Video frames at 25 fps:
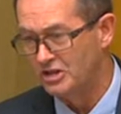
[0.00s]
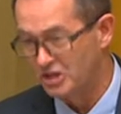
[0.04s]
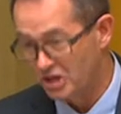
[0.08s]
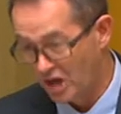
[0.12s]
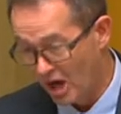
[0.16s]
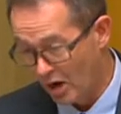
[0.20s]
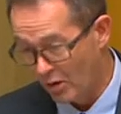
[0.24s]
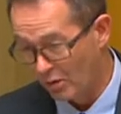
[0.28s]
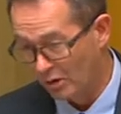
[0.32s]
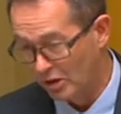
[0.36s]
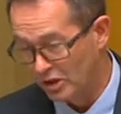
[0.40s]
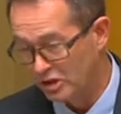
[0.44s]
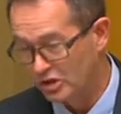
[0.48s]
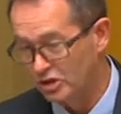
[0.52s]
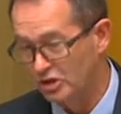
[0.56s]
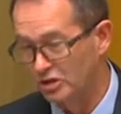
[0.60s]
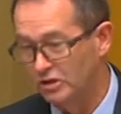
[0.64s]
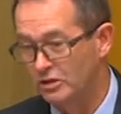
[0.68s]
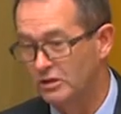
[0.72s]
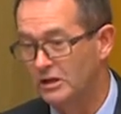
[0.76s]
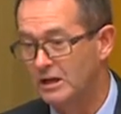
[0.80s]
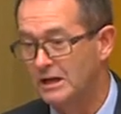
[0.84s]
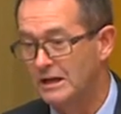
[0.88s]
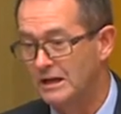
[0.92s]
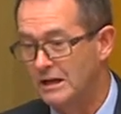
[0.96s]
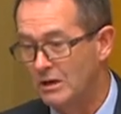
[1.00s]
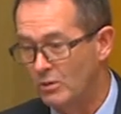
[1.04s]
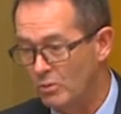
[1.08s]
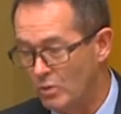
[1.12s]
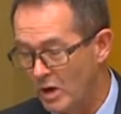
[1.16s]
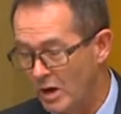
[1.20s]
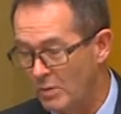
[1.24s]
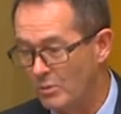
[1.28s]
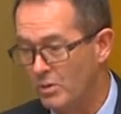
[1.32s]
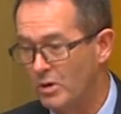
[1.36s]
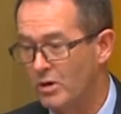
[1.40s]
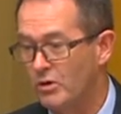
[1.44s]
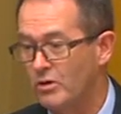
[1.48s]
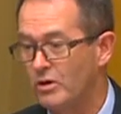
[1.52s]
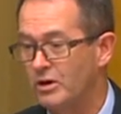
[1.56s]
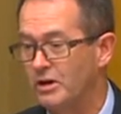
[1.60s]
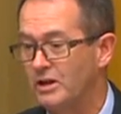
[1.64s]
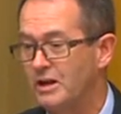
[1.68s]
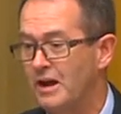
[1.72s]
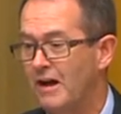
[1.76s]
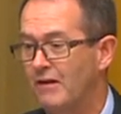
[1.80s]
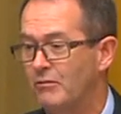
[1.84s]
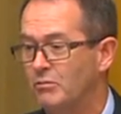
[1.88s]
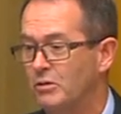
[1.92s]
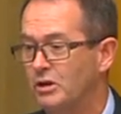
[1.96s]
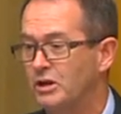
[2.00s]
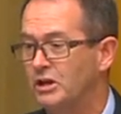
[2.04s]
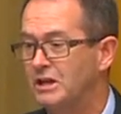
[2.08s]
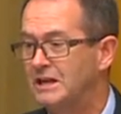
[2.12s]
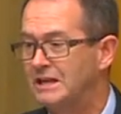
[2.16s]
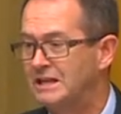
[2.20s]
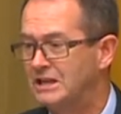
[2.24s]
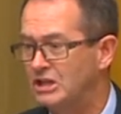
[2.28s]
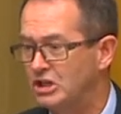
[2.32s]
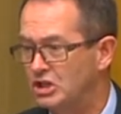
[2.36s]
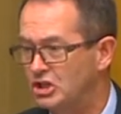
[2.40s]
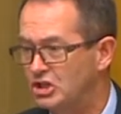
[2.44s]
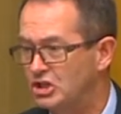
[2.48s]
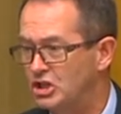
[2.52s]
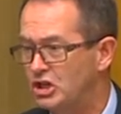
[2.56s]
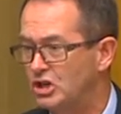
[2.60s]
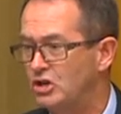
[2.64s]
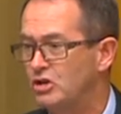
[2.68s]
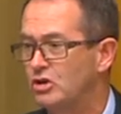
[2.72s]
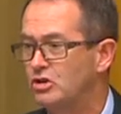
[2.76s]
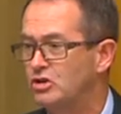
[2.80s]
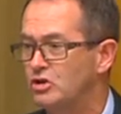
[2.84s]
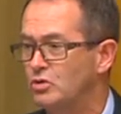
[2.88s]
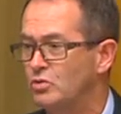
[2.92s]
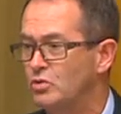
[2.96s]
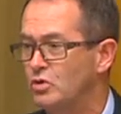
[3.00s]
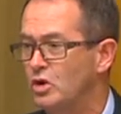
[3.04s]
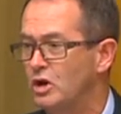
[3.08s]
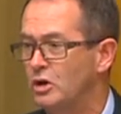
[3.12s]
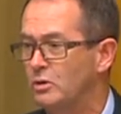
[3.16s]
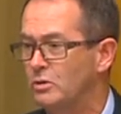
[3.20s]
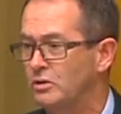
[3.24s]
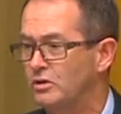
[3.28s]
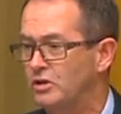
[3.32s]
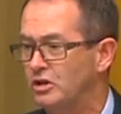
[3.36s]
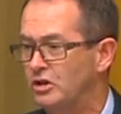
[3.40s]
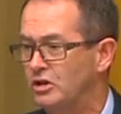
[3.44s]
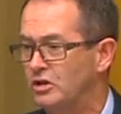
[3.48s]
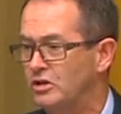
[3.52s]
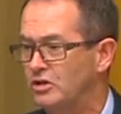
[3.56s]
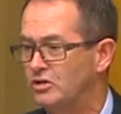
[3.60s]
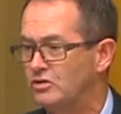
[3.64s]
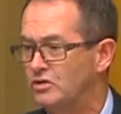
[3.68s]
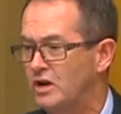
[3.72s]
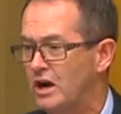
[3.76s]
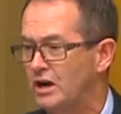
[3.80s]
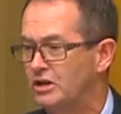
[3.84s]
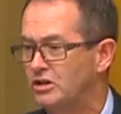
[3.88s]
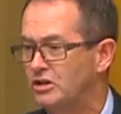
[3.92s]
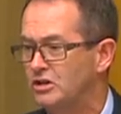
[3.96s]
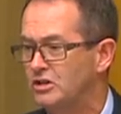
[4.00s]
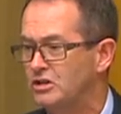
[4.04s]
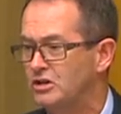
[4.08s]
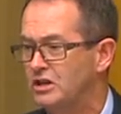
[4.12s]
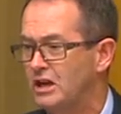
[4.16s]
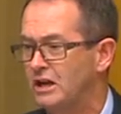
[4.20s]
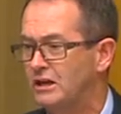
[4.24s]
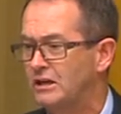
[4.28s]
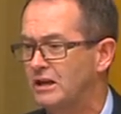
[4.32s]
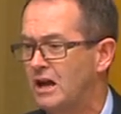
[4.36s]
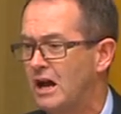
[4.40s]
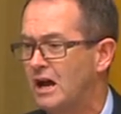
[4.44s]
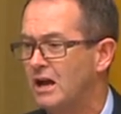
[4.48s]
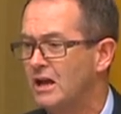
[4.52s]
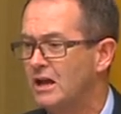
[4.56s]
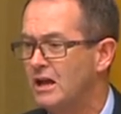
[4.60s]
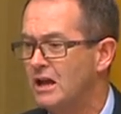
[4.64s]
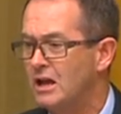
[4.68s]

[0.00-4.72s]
coalition, when we were in government, continued to work with the construction sector.